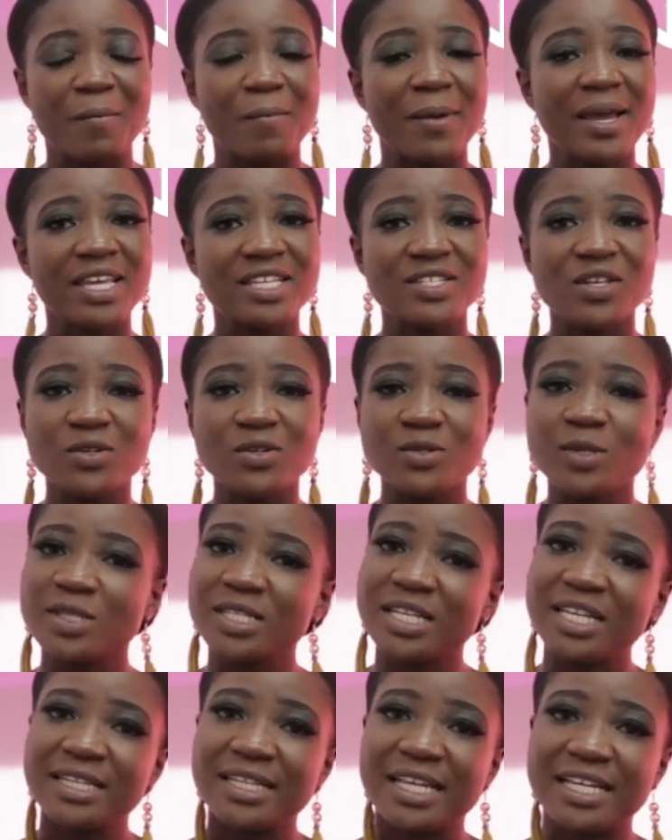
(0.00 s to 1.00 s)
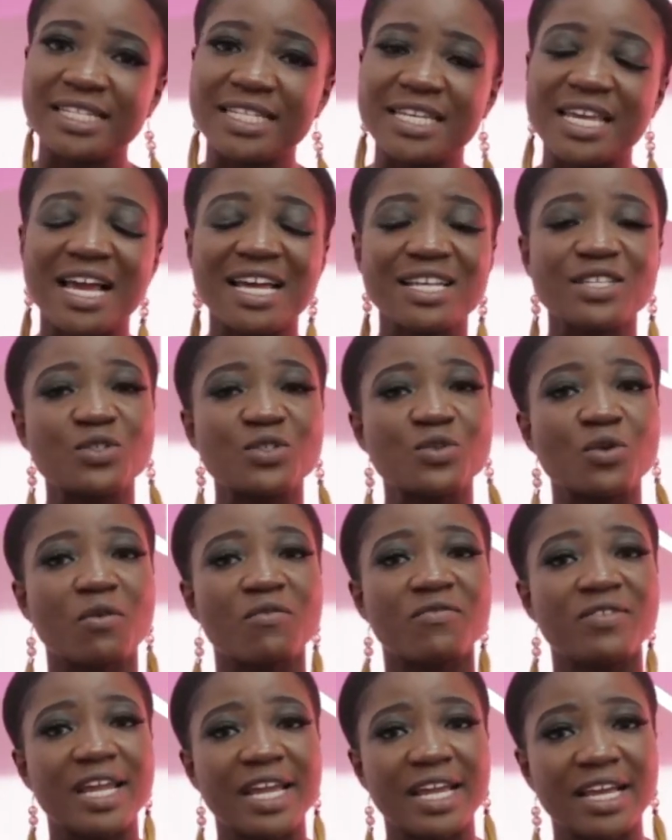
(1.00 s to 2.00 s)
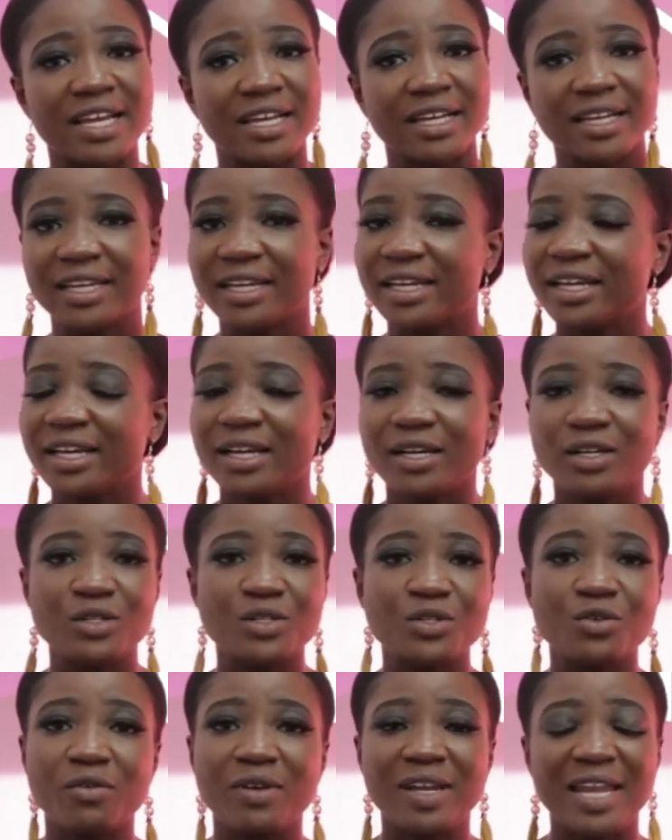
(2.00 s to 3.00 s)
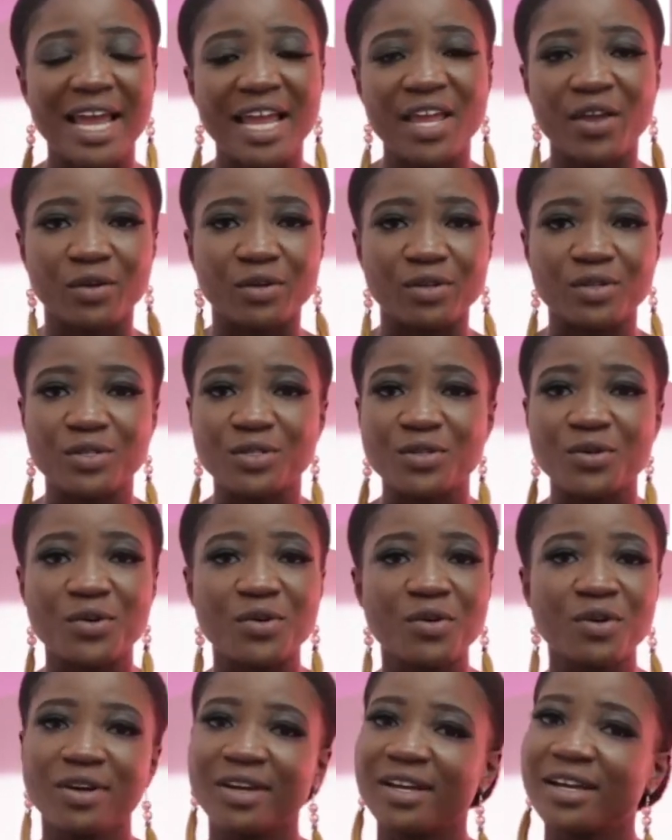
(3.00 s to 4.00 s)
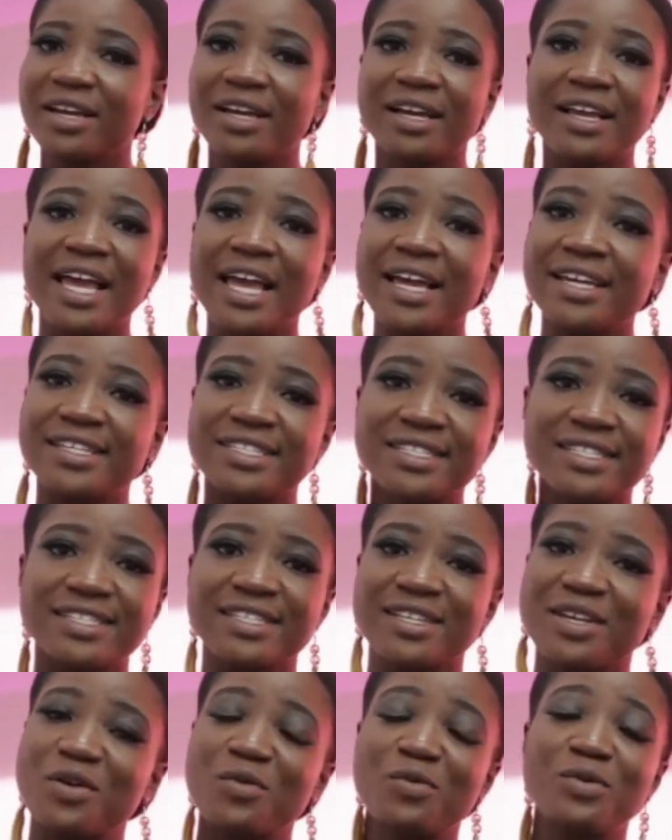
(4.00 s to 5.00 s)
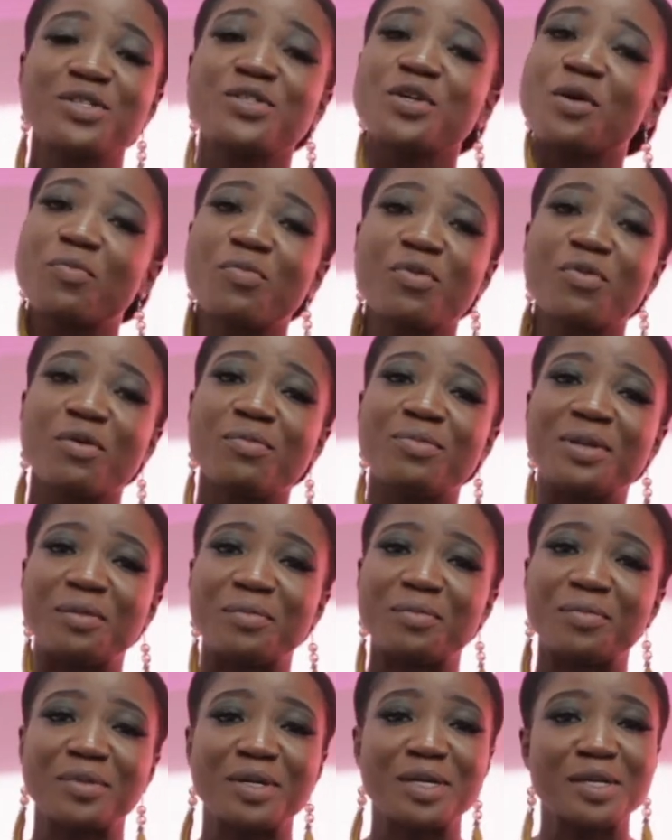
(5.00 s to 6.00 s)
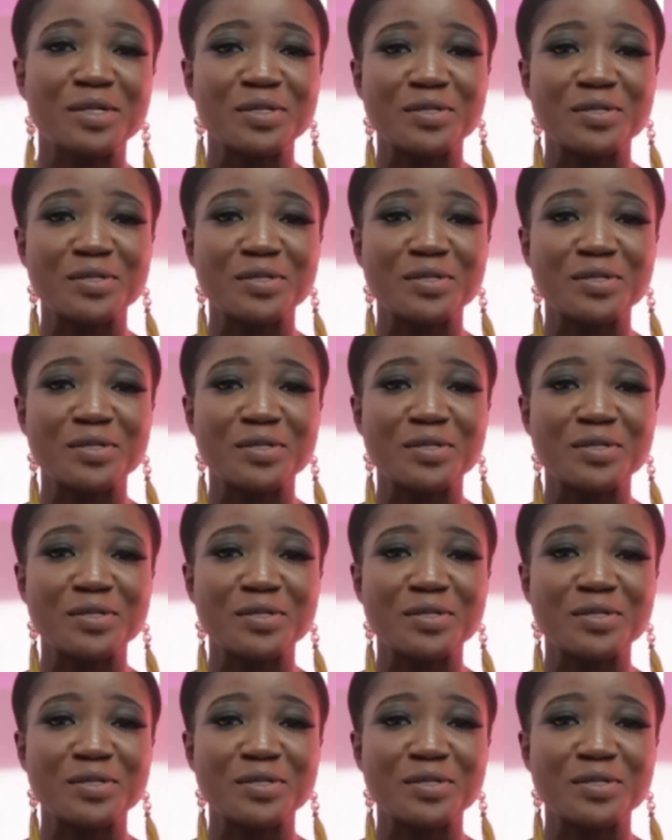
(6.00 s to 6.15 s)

But he's also saying that he has no dick to rely on. So, guys, what's your problem?